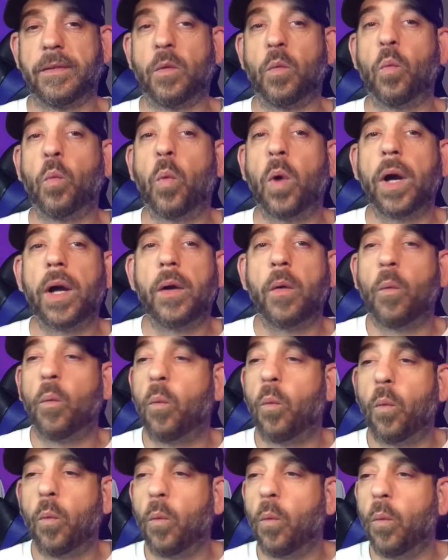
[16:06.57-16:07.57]
what,
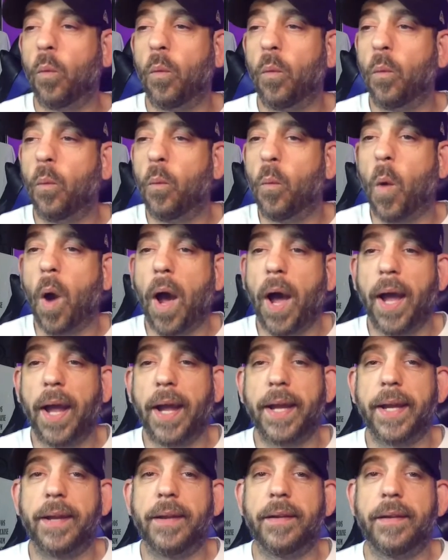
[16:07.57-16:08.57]

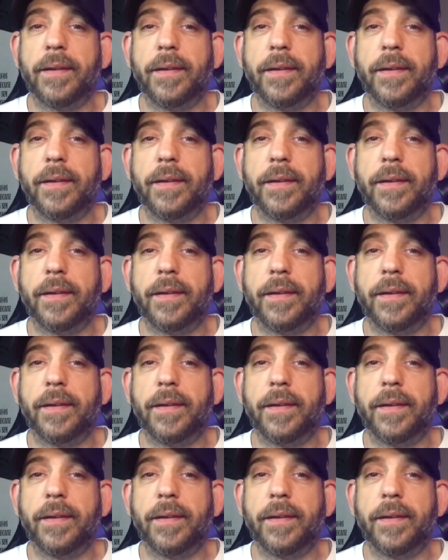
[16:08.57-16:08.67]
why